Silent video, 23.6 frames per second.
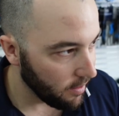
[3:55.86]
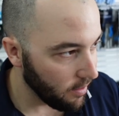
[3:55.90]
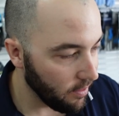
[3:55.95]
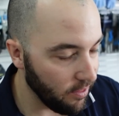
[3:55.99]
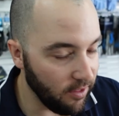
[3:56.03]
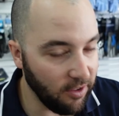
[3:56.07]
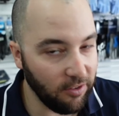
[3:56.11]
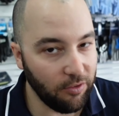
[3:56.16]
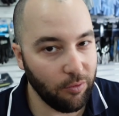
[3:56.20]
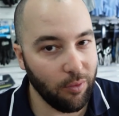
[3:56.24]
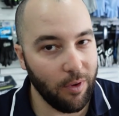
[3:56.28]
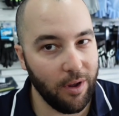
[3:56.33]

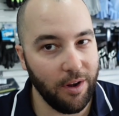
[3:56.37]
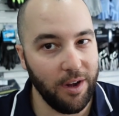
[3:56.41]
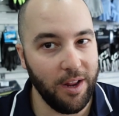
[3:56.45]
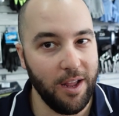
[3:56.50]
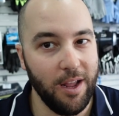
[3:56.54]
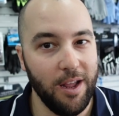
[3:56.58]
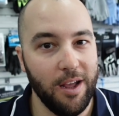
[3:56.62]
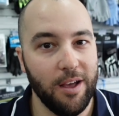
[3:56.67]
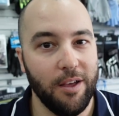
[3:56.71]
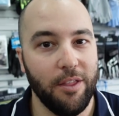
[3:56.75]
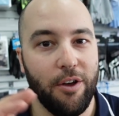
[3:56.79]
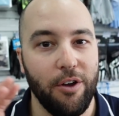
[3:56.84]
This one
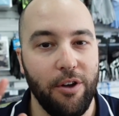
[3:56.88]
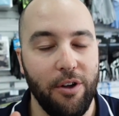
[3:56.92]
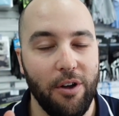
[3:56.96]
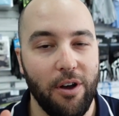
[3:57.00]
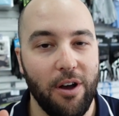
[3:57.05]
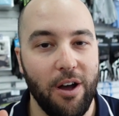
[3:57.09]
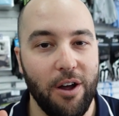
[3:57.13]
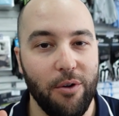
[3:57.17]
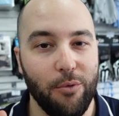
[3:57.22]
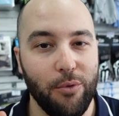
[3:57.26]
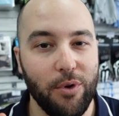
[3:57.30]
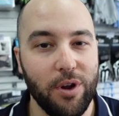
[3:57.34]
here though,
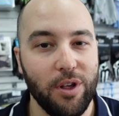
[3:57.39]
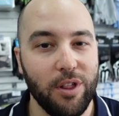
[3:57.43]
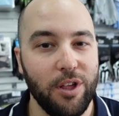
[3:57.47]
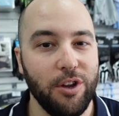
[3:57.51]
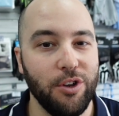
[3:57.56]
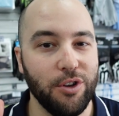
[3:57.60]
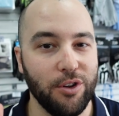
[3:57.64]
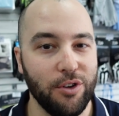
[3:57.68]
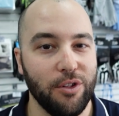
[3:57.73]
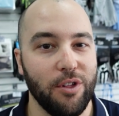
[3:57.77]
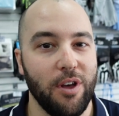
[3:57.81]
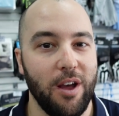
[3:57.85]
I really
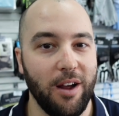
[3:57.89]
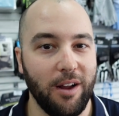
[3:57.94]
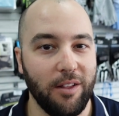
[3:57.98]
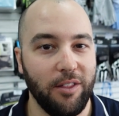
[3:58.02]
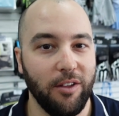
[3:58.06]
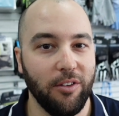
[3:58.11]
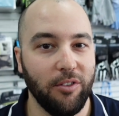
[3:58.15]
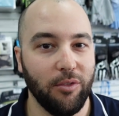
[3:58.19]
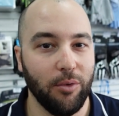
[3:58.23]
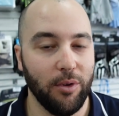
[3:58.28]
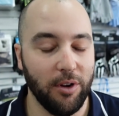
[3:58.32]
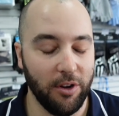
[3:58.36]
do like
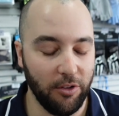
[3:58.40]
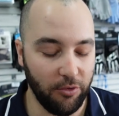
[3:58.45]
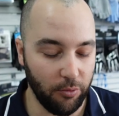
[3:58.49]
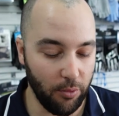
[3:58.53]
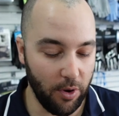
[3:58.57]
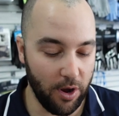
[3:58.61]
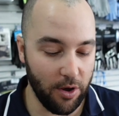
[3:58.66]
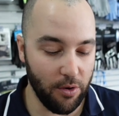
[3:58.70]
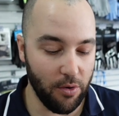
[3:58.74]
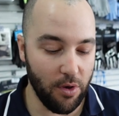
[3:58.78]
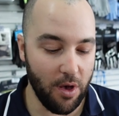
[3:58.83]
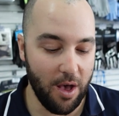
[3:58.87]
this one as
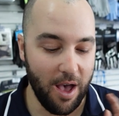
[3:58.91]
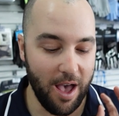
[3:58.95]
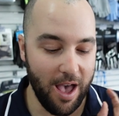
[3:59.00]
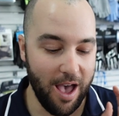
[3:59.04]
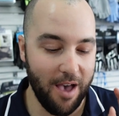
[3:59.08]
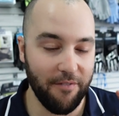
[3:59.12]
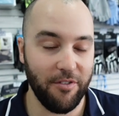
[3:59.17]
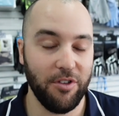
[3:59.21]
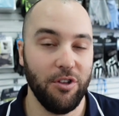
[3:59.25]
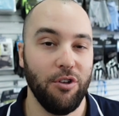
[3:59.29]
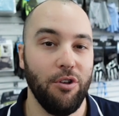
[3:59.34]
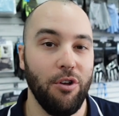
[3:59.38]
well. I
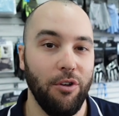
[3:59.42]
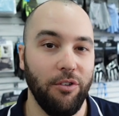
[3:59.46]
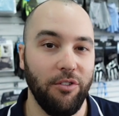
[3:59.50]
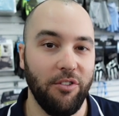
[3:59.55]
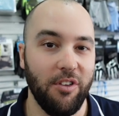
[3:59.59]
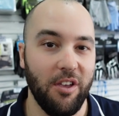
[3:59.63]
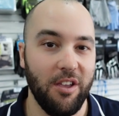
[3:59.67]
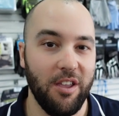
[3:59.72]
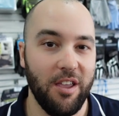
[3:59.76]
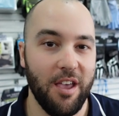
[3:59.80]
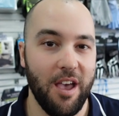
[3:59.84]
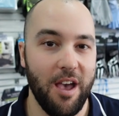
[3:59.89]
haven't
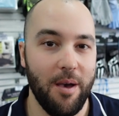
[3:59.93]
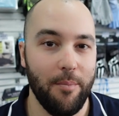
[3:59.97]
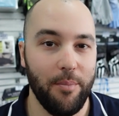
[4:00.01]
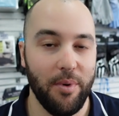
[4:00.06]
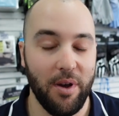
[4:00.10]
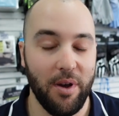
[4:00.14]
used it yet,